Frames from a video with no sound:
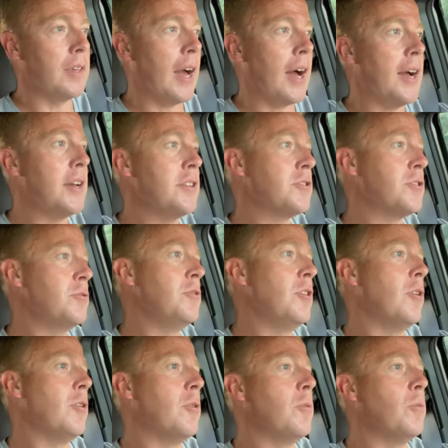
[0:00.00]
Guys who
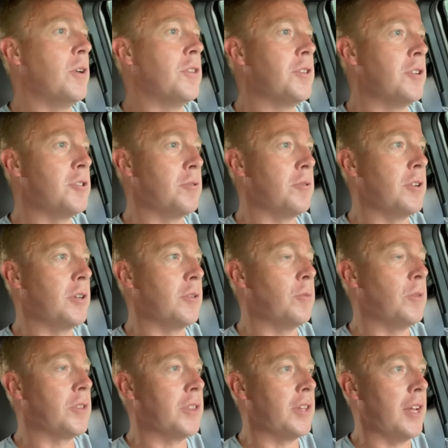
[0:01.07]
know what they're doing
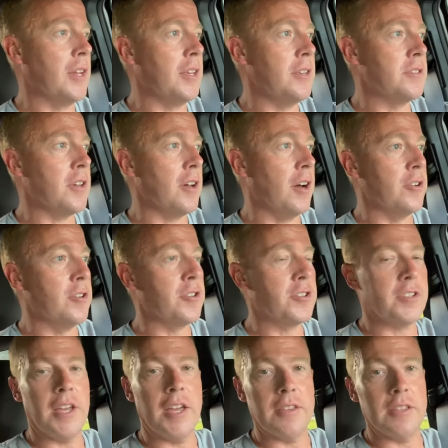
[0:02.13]
with ladies
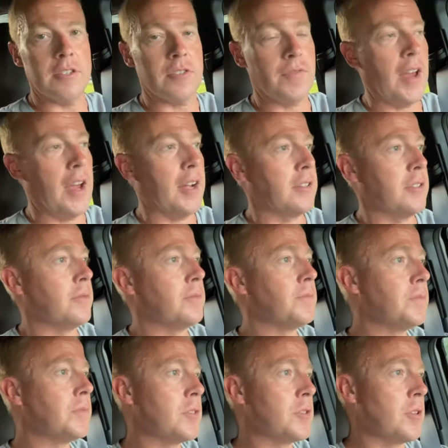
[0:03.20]
understand this fact.
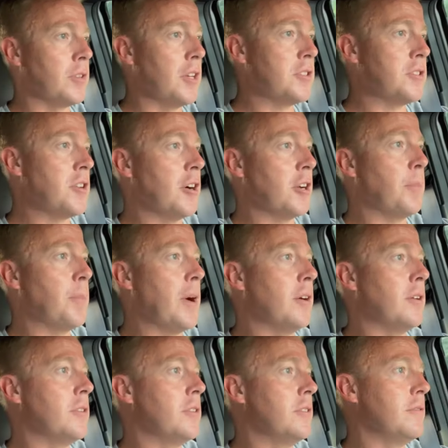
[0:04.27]
So let's talk
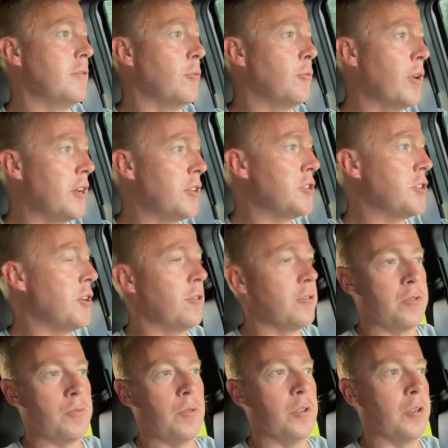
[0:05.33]
about
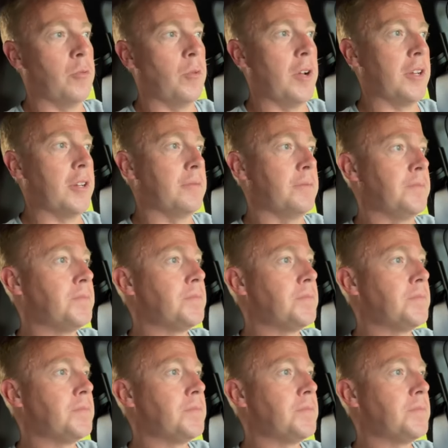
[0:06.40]
ratios real quick.